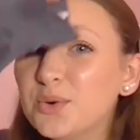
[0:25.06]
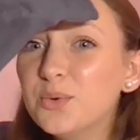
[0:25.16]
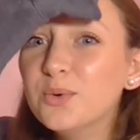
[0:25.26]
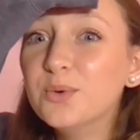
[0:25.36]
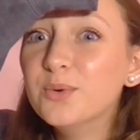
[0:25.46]

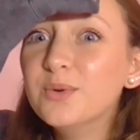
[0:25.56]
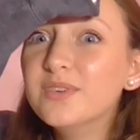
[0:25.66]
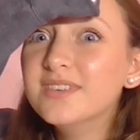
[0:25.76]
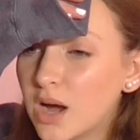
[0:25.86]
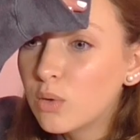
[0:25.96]

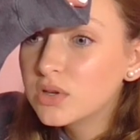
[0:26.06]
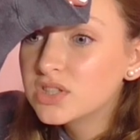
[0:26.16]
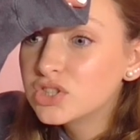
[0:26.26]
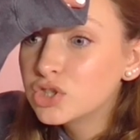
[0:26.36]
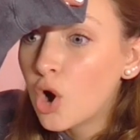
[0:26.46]
Ew, that
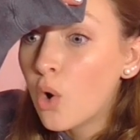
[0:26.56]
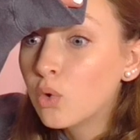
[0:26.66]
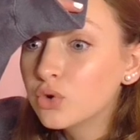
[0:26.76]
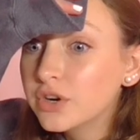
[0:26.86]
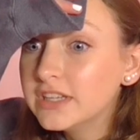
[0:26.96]
was
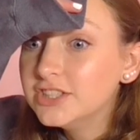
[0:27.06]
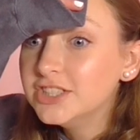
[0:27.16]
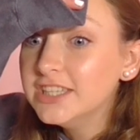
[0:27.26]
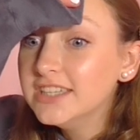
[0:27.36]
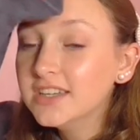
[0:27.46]
so
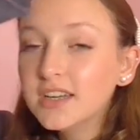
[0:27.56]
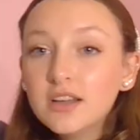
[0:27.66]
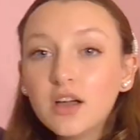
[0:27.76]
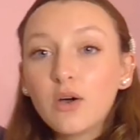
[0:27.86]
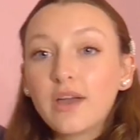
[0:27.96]
cringy.
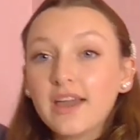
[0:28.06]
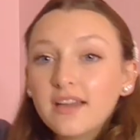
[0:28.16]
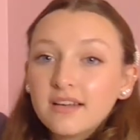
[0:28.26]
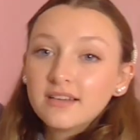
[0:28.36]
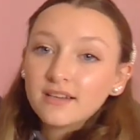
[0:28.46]

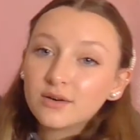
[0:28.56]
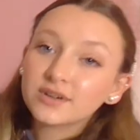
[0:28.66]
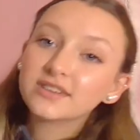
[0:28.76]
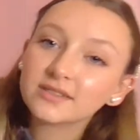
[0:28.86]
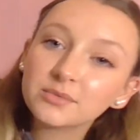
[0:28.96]
Okay,
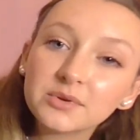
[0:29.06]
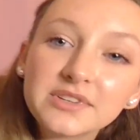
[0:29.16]
hold on, let me